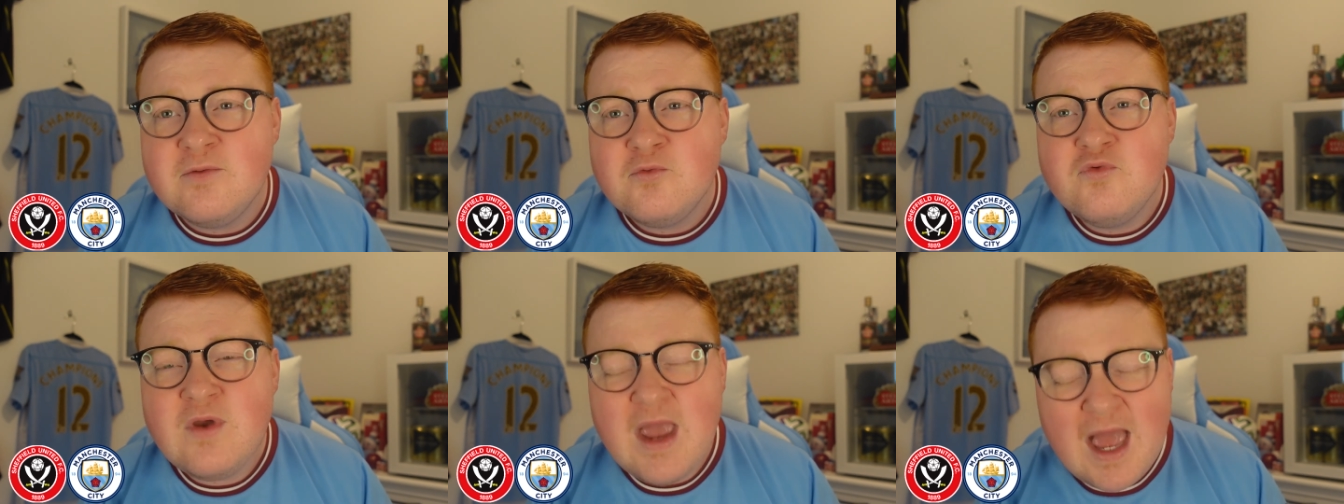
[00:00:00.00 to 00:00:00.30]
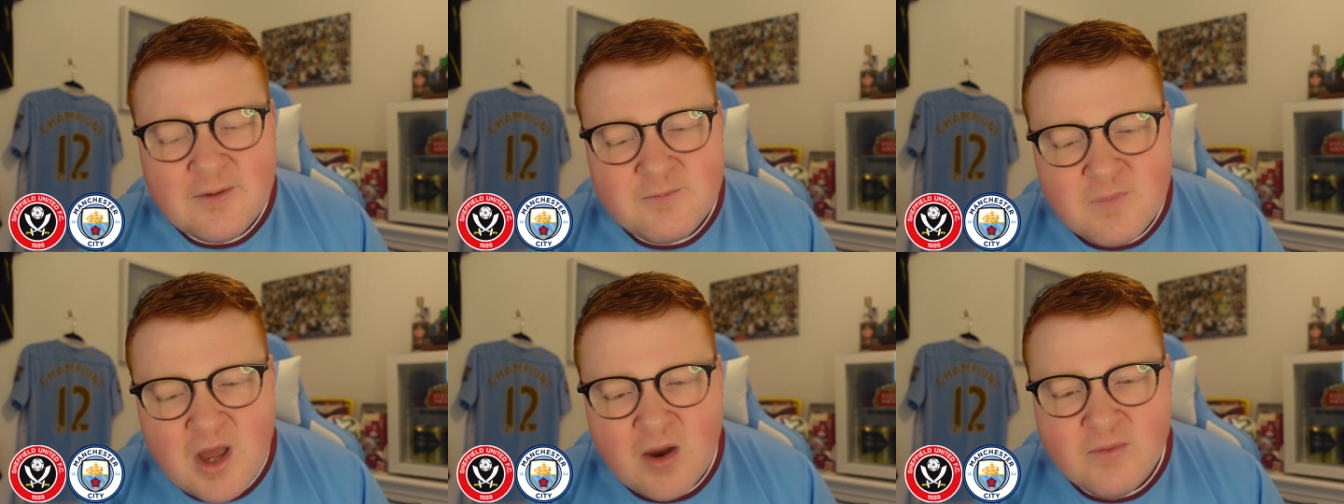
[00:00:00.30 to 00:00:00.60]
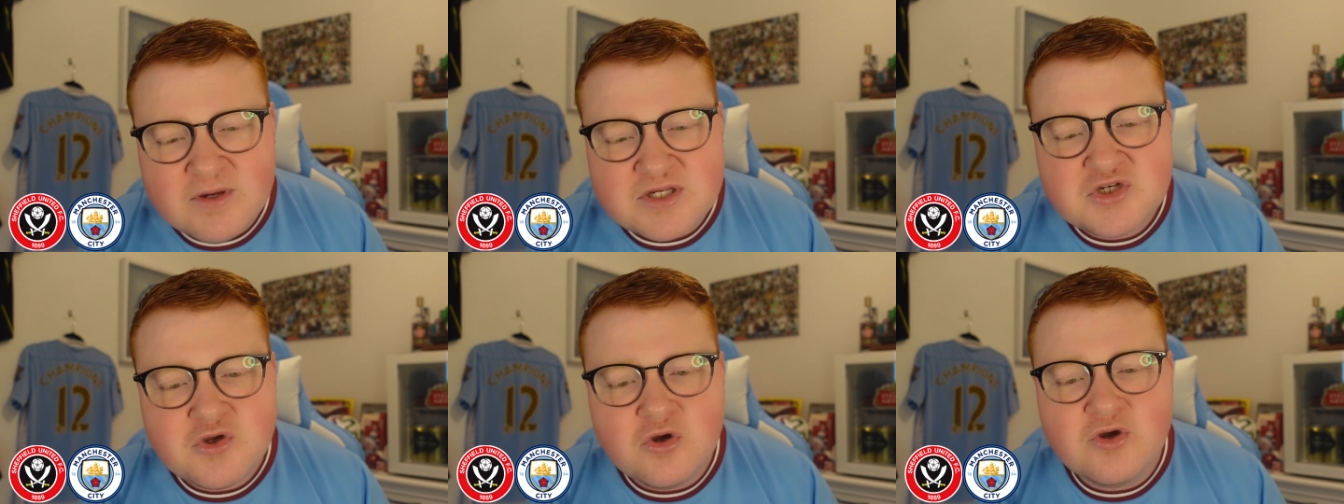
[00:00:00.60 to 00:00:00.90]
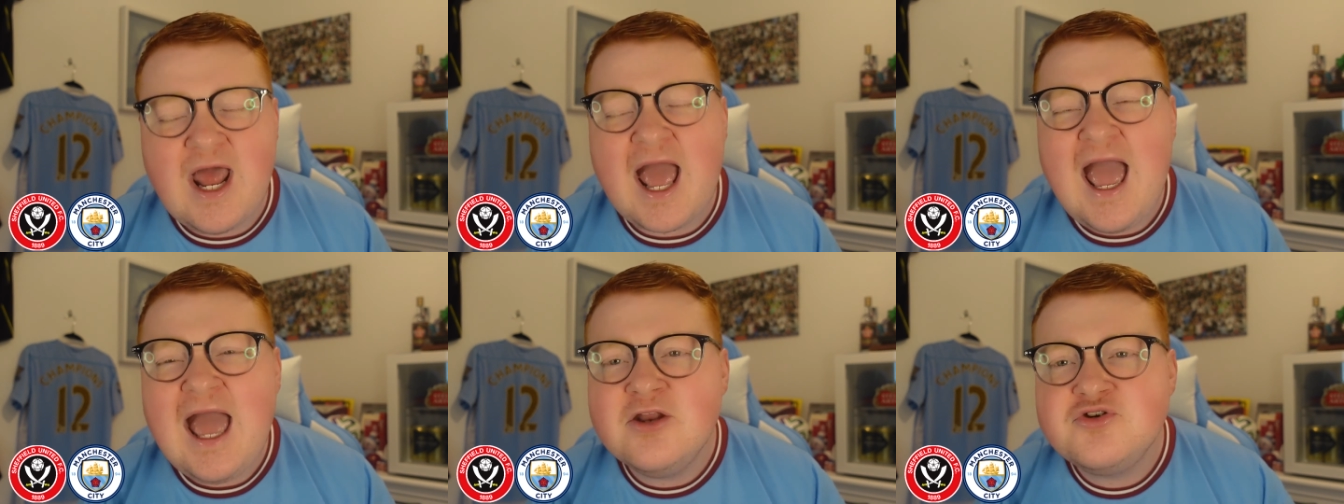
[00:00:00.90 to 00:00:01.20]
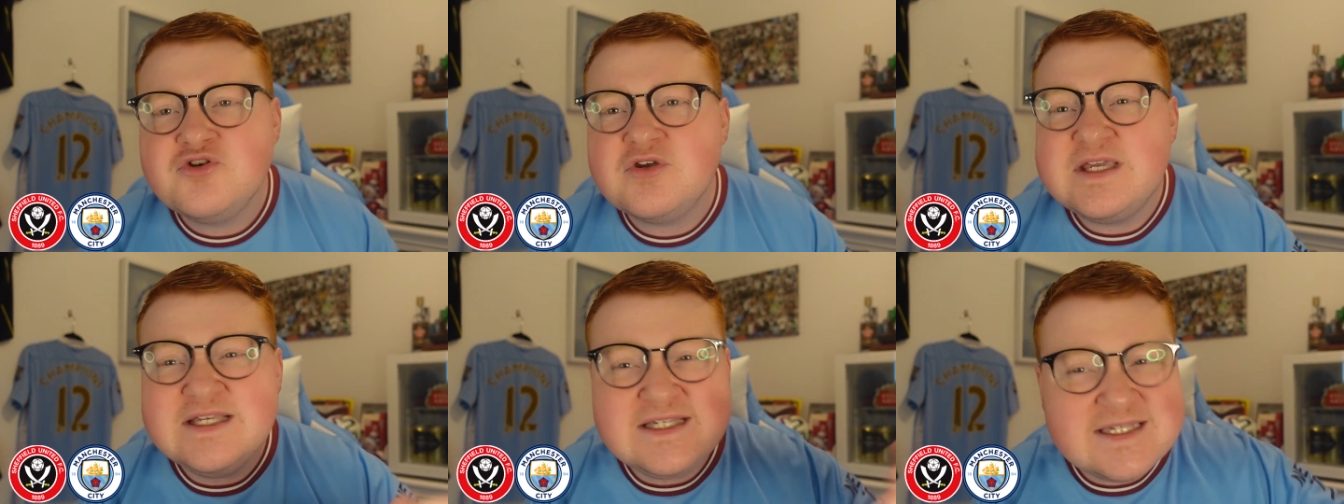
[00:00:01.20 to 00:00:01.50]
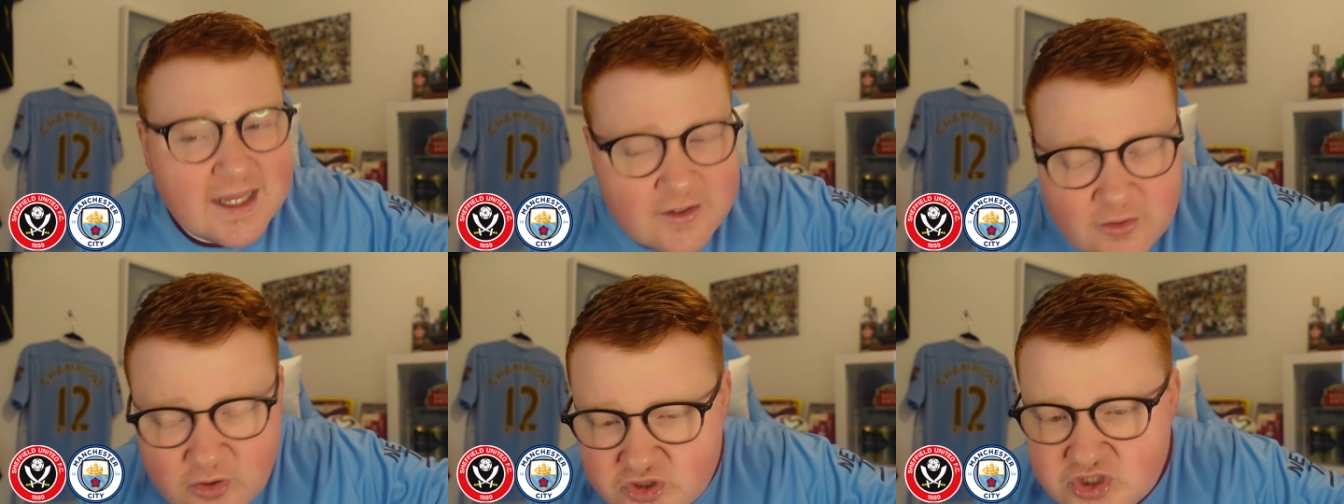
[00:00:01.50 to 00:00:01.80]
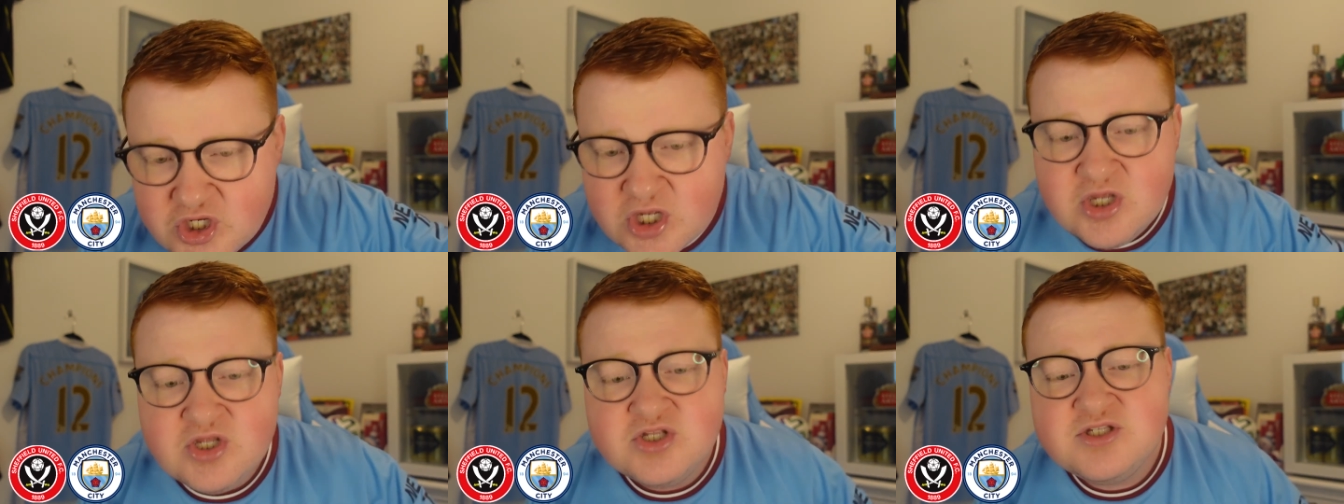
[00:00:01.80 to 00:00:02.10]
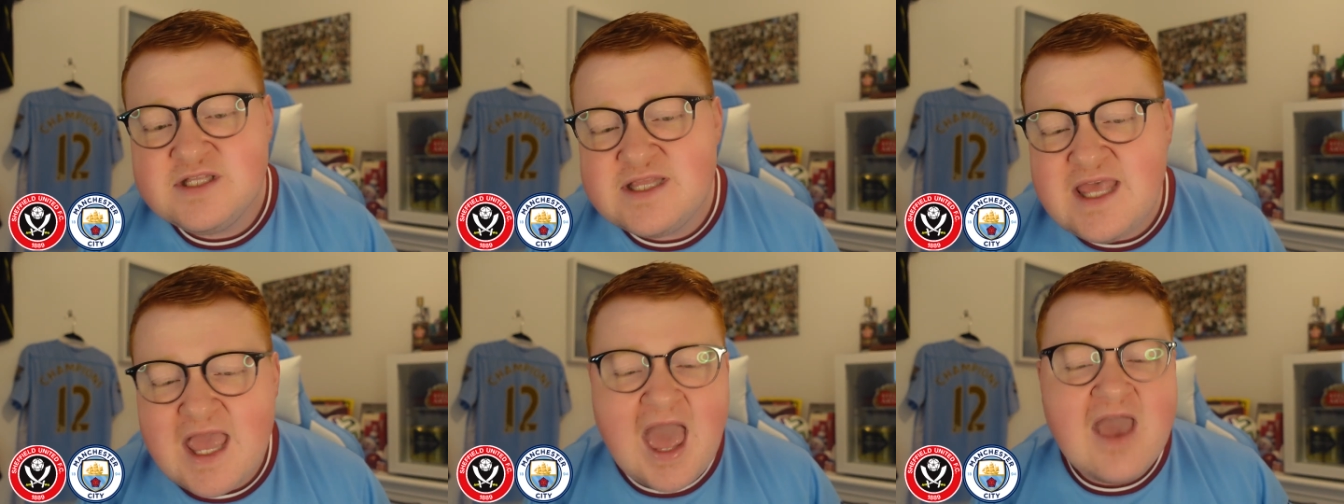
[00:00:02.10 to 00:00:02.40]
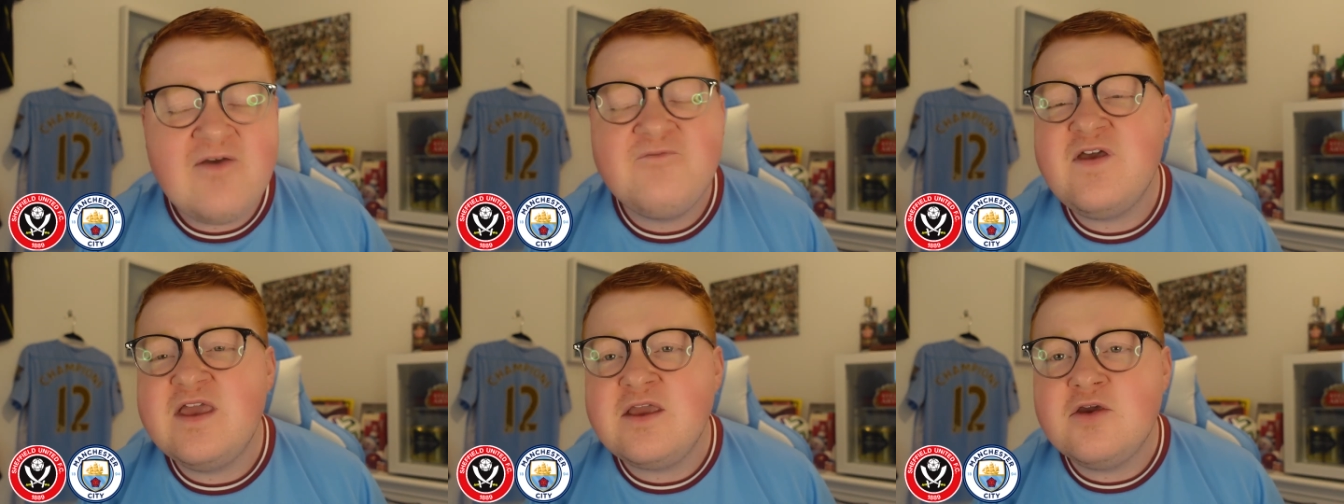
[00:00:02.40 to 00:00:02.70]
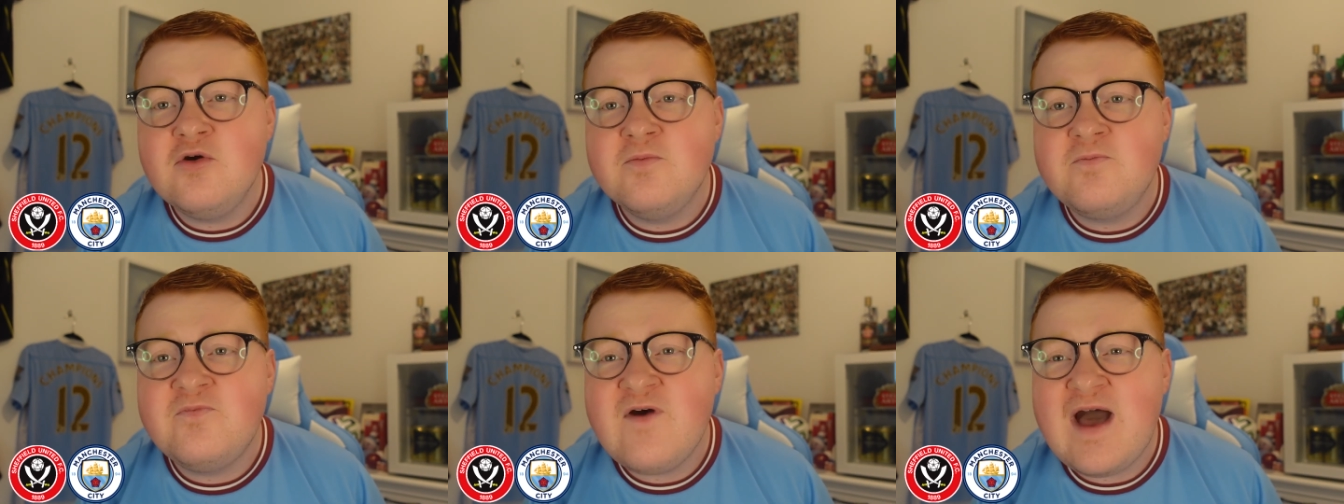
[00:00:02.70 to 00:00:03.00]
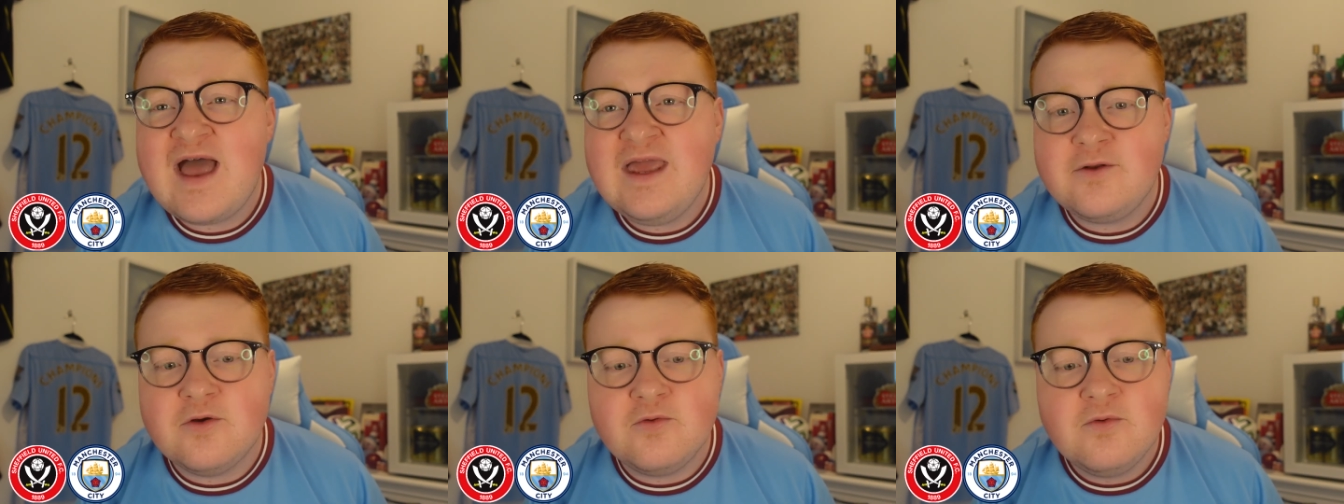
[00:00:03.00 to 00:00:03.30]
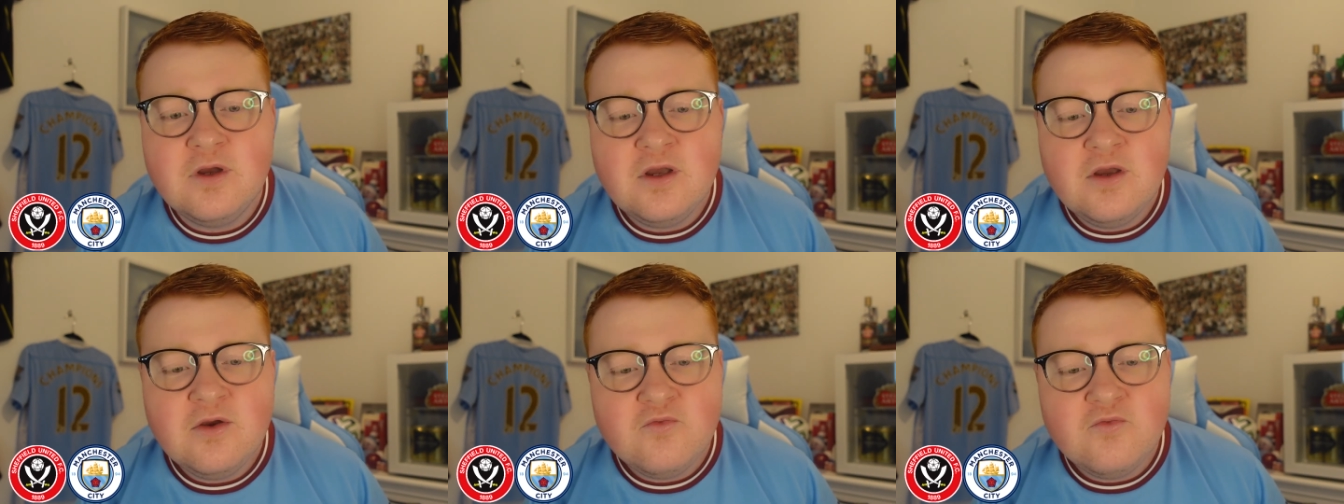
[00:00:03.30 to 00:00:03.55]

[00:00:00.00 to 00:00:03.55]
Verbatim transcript: Riyad Mahrez scored a hat-trick. He sent us to the FA Cup final.